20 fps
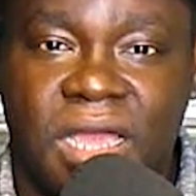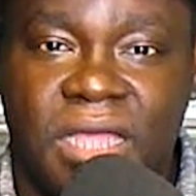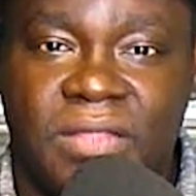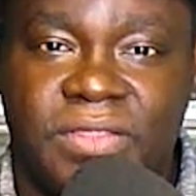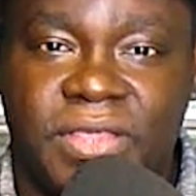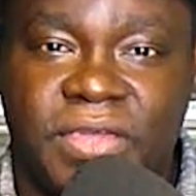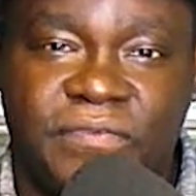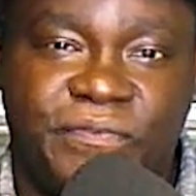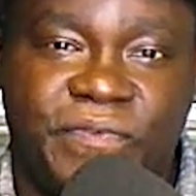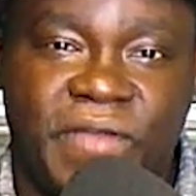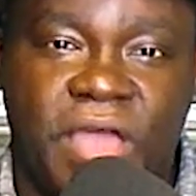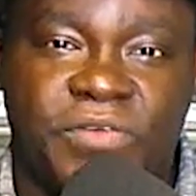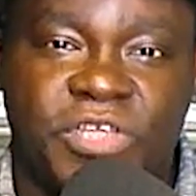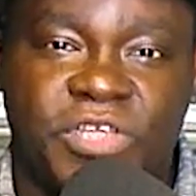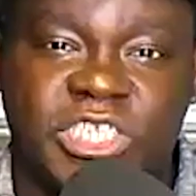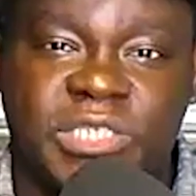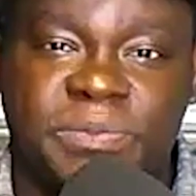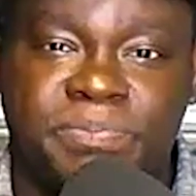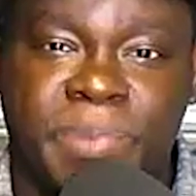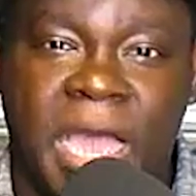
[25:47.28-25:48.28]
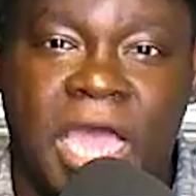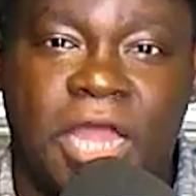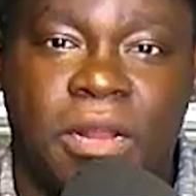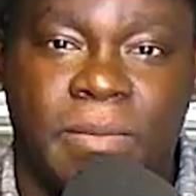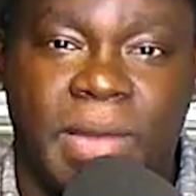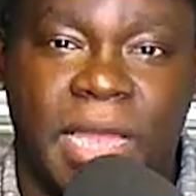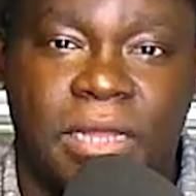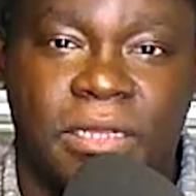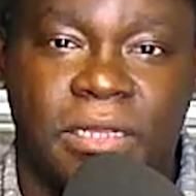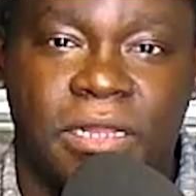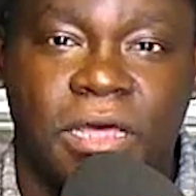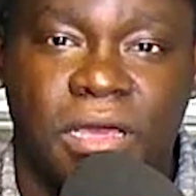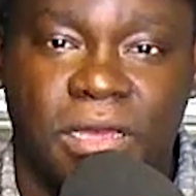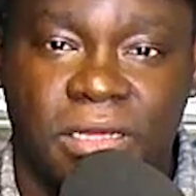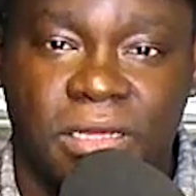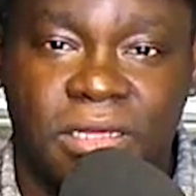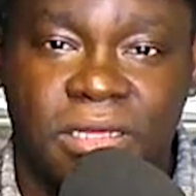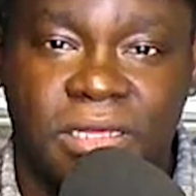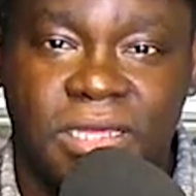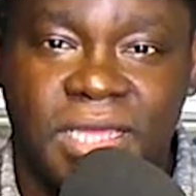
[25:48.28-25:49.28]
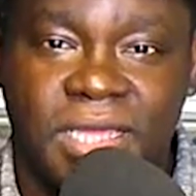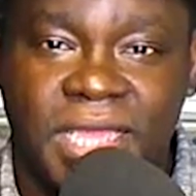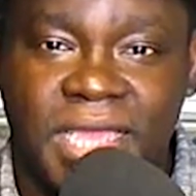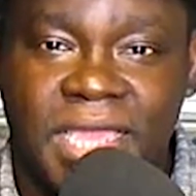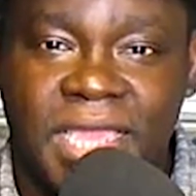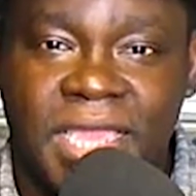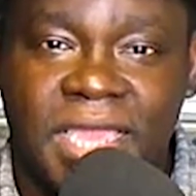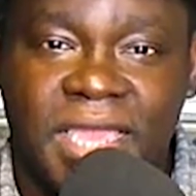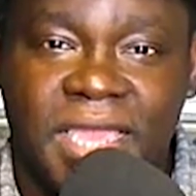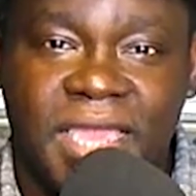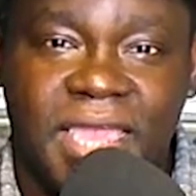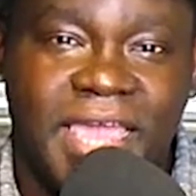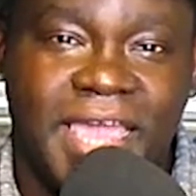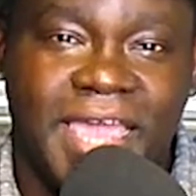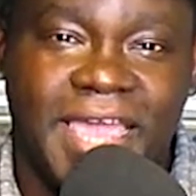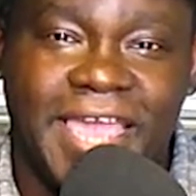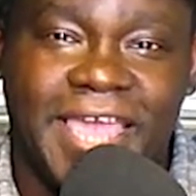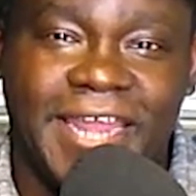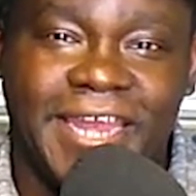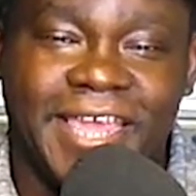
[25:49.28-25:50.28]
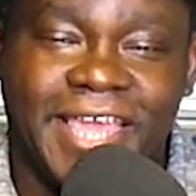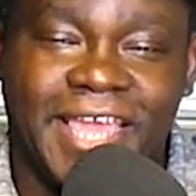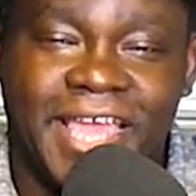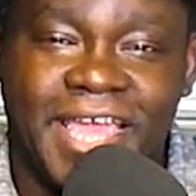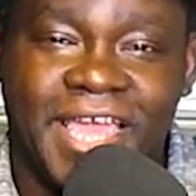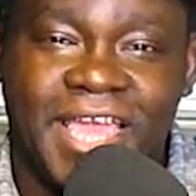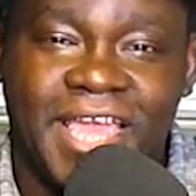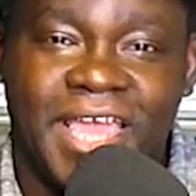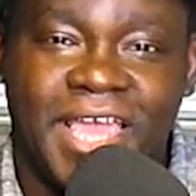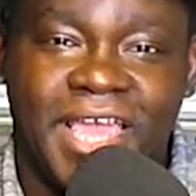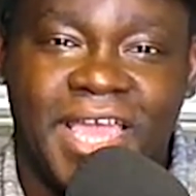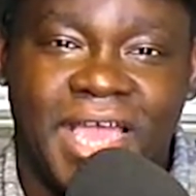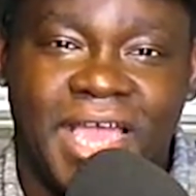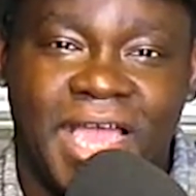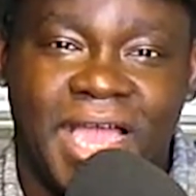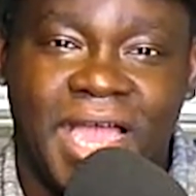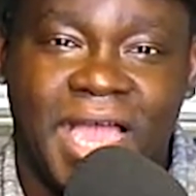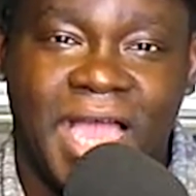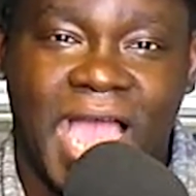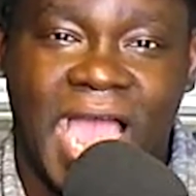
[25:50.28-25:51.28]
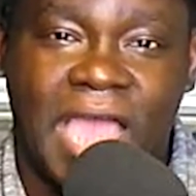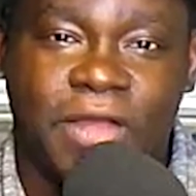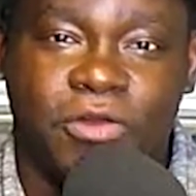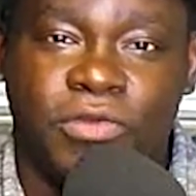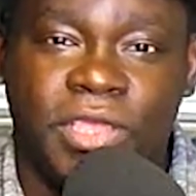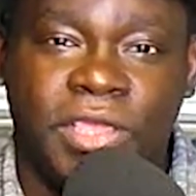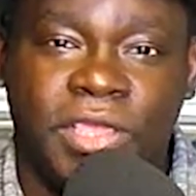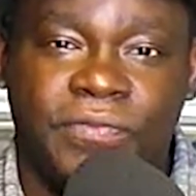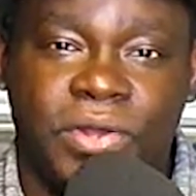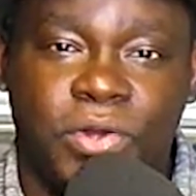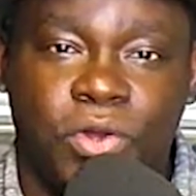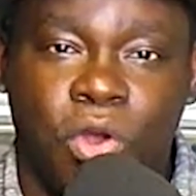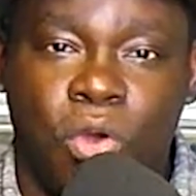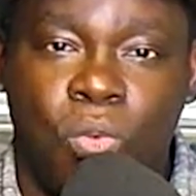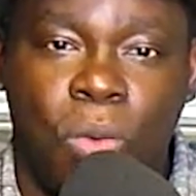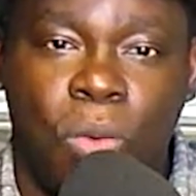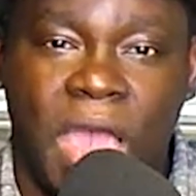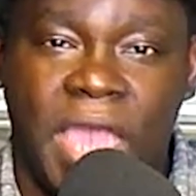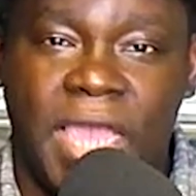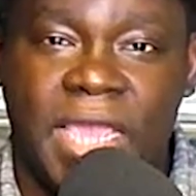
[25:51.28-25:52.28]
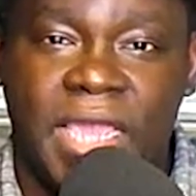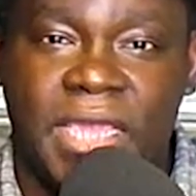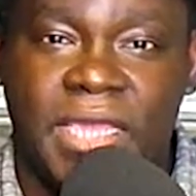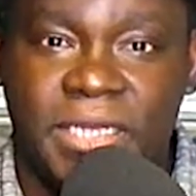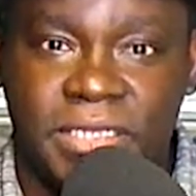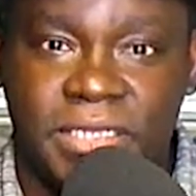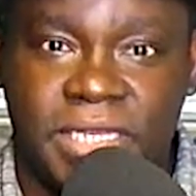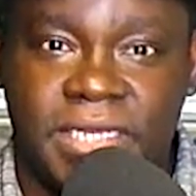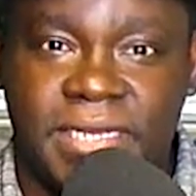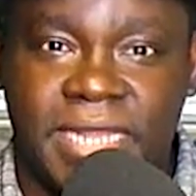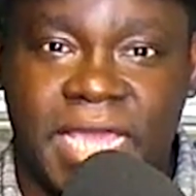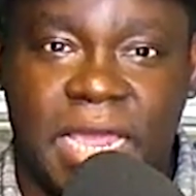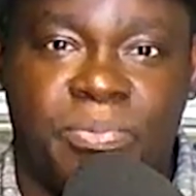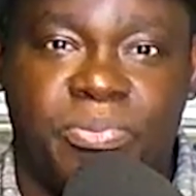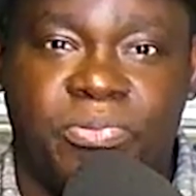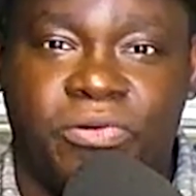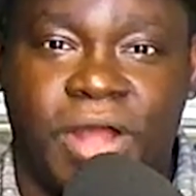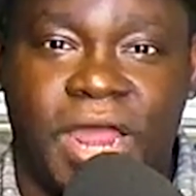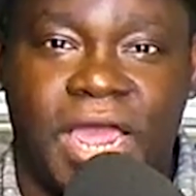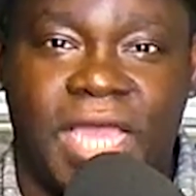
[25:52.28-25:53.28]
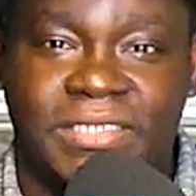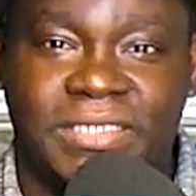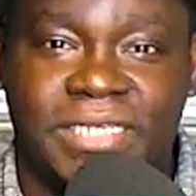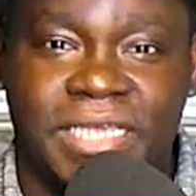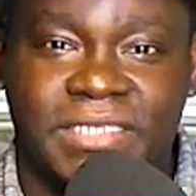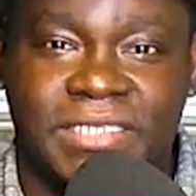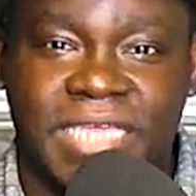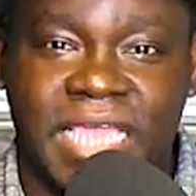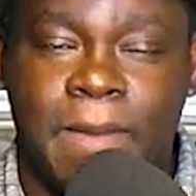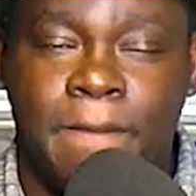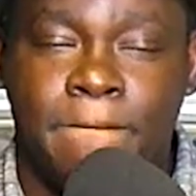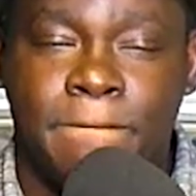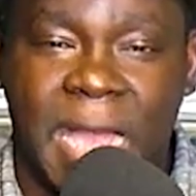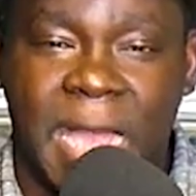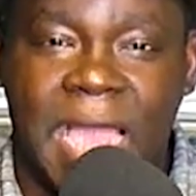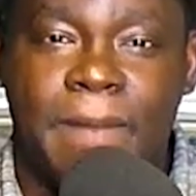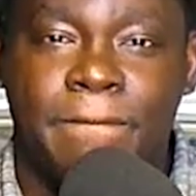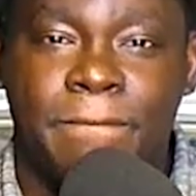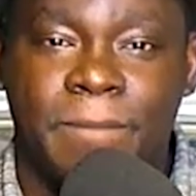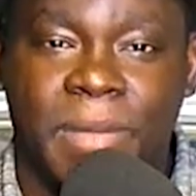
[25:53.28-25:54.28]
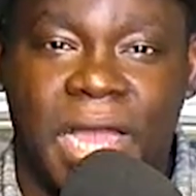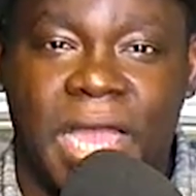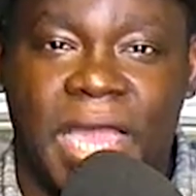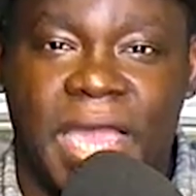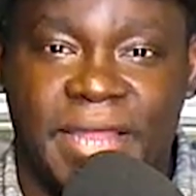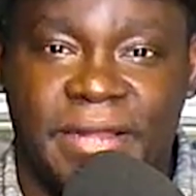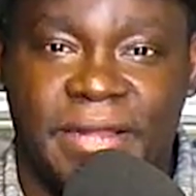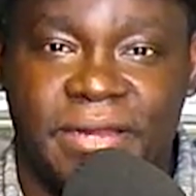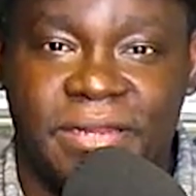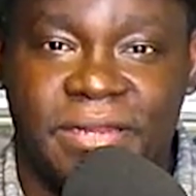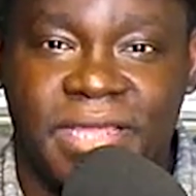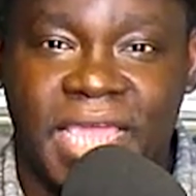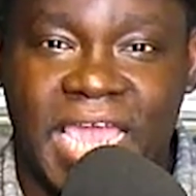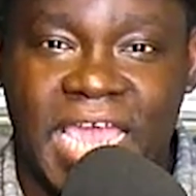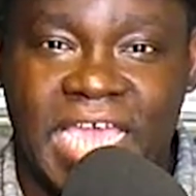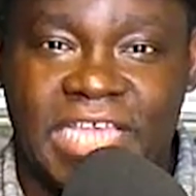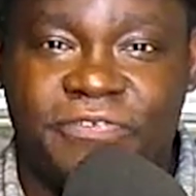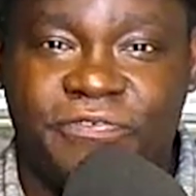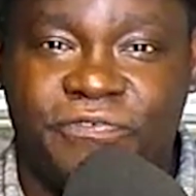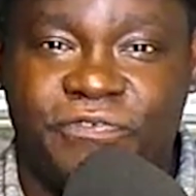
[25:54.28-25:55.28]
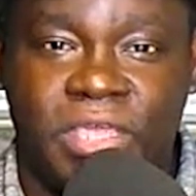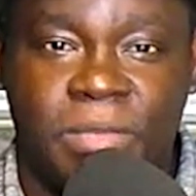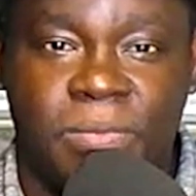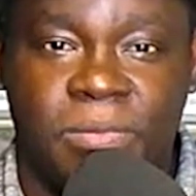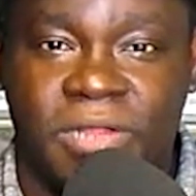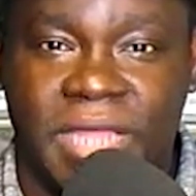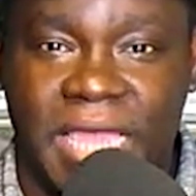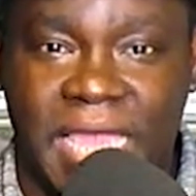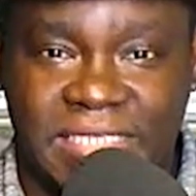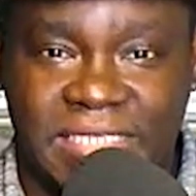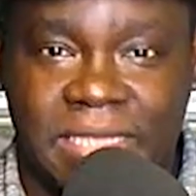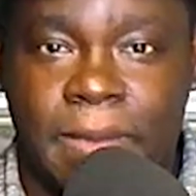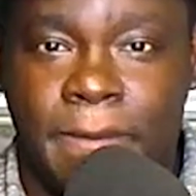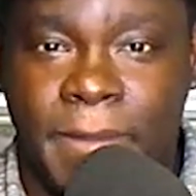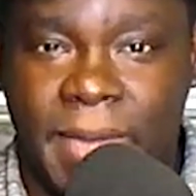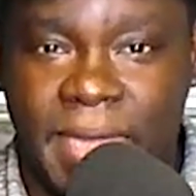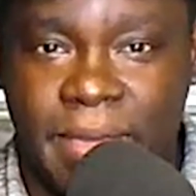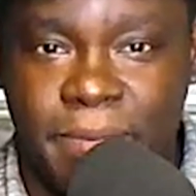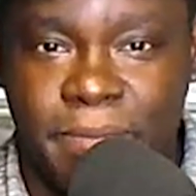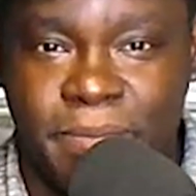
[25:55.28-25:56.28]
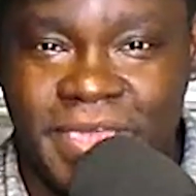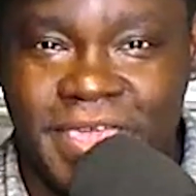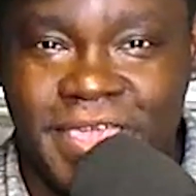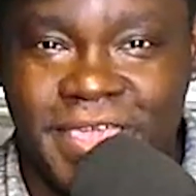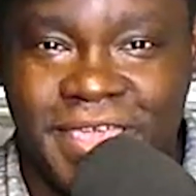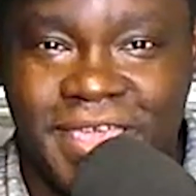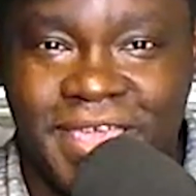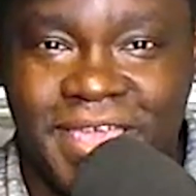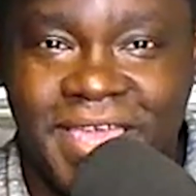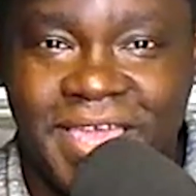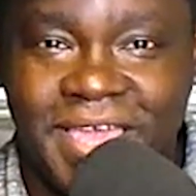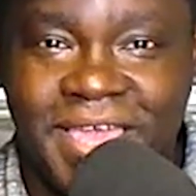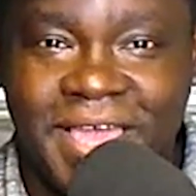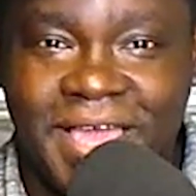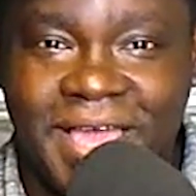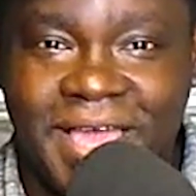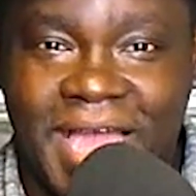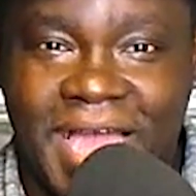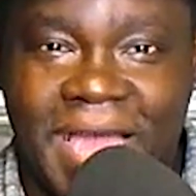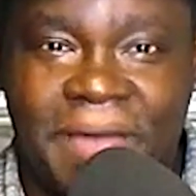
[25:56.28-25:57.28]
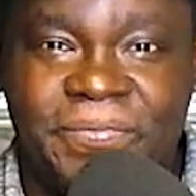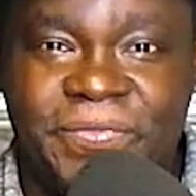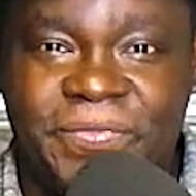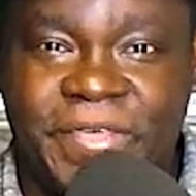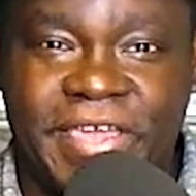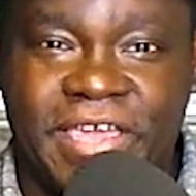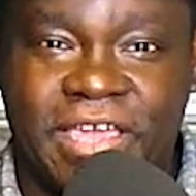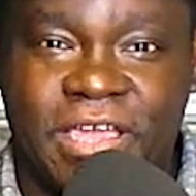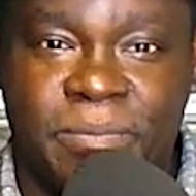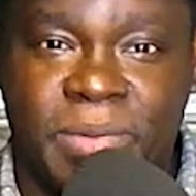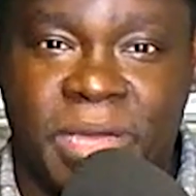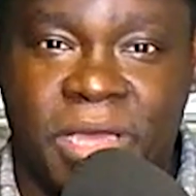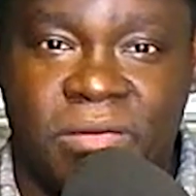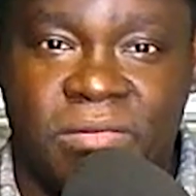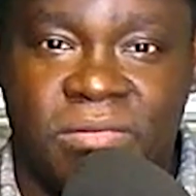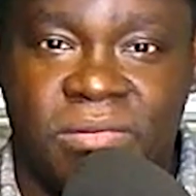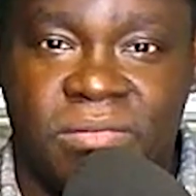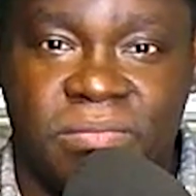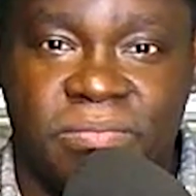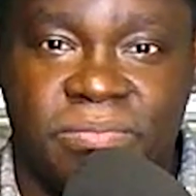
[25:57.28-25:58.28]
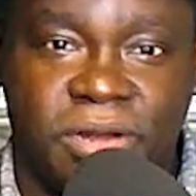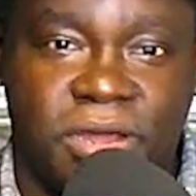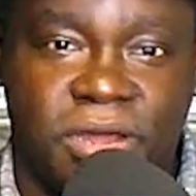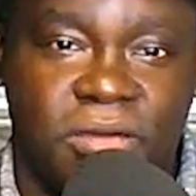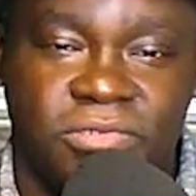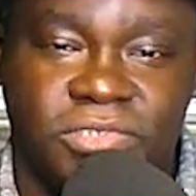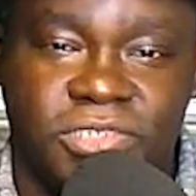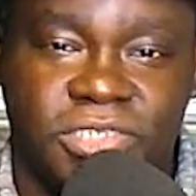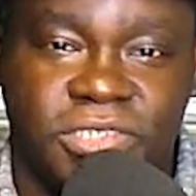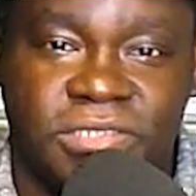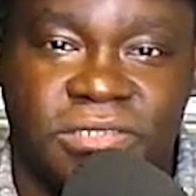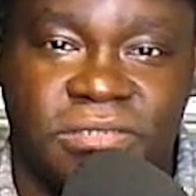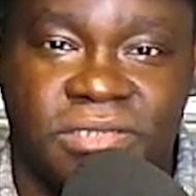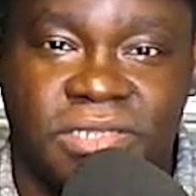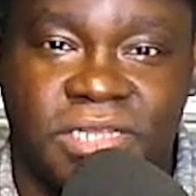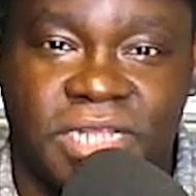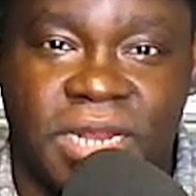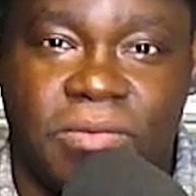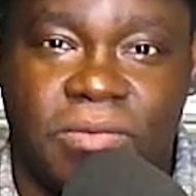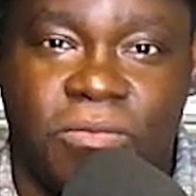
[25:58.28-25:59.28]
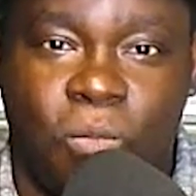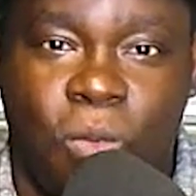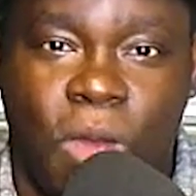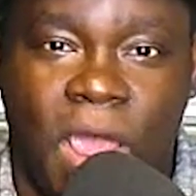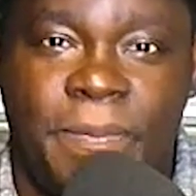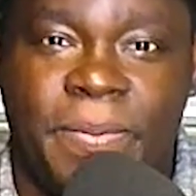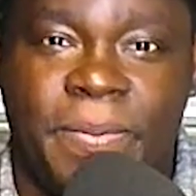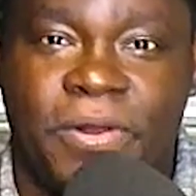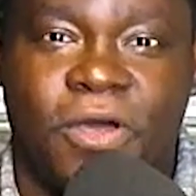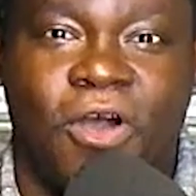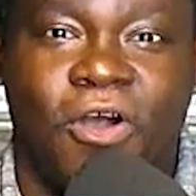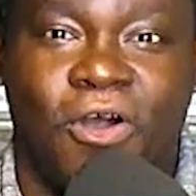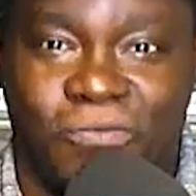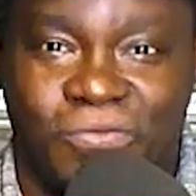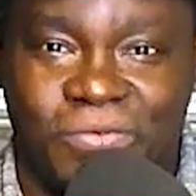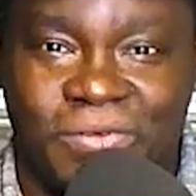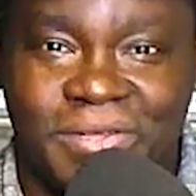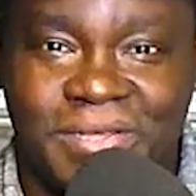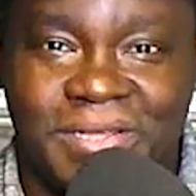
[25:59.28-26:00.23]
they found a spot on my lung. And I don't even know why it did not process. In my mind, as feeble as it may be, I'm thinking about, bro, just let him wipe it off.